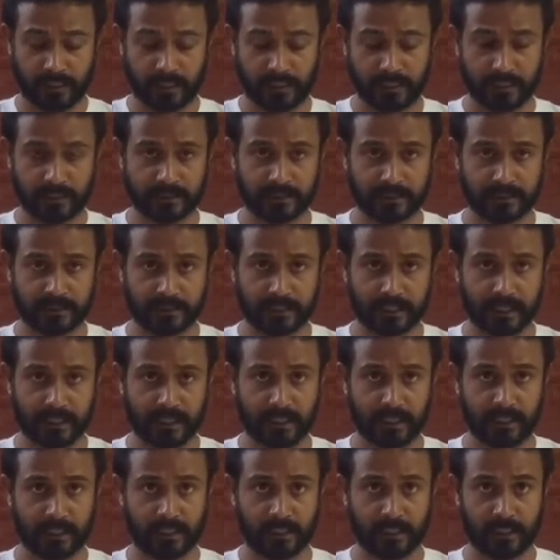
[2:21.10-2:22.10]

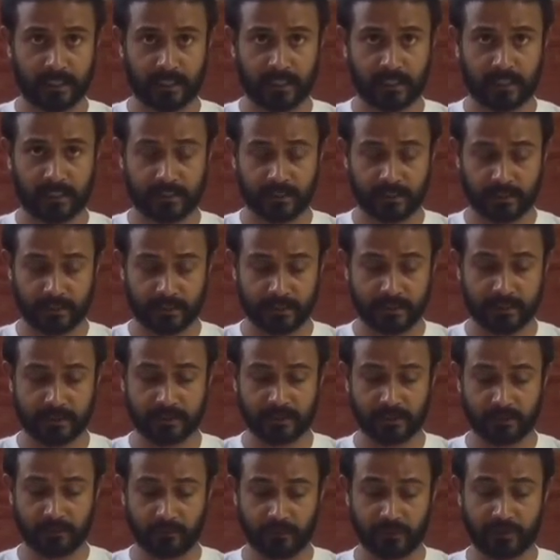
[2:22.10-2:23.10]
inside the
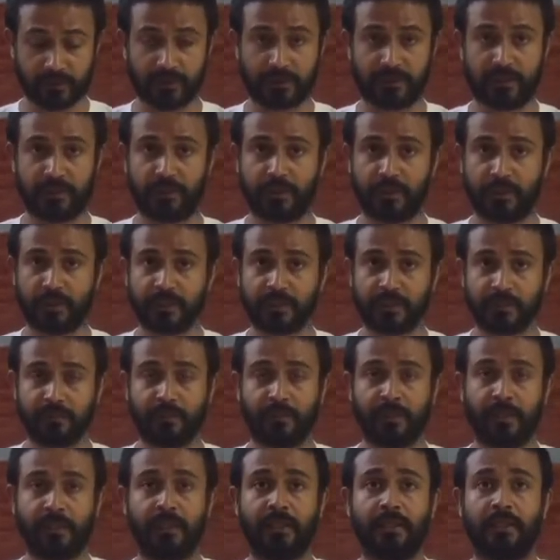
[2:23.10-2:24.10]
region which is just
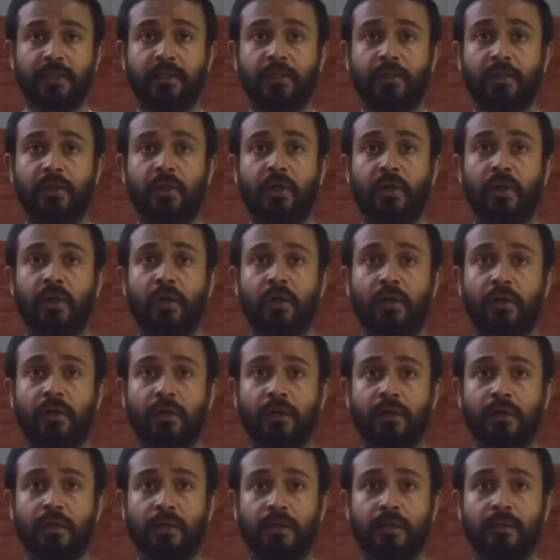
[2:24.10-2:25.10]
beneath your
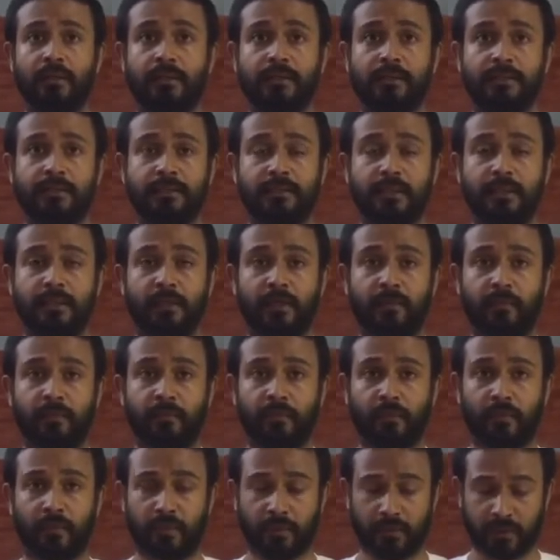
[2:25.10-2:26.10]
sternum
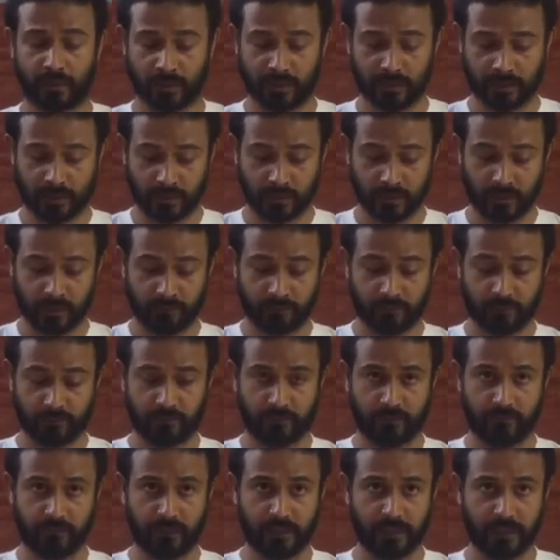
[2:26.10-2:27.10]
bone. You have to
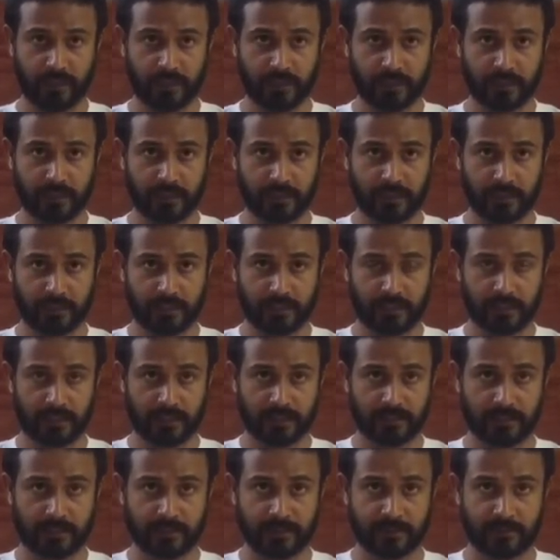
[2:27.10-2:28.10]
feel
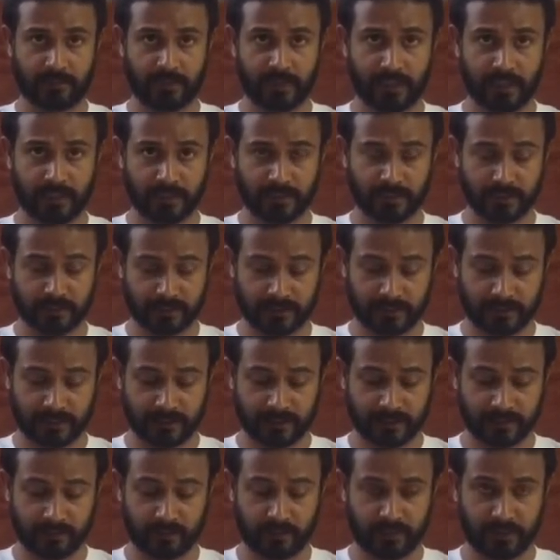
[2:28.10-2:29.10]
the space
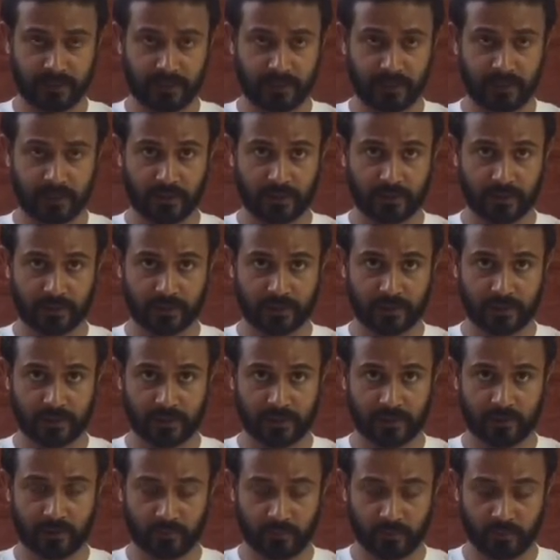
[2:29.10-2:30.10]
just beneath your
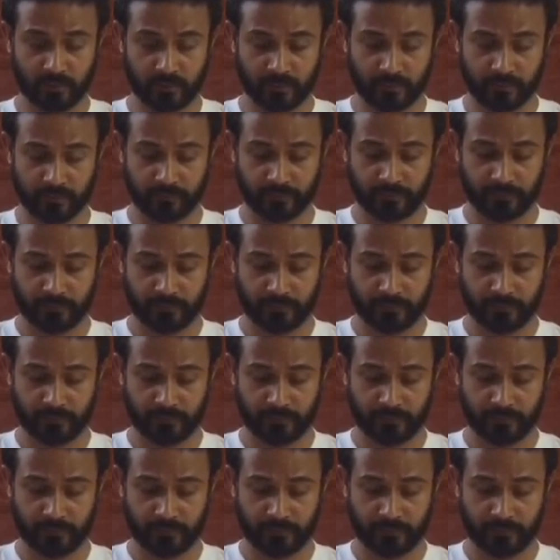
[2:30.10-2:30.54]
sternum bone.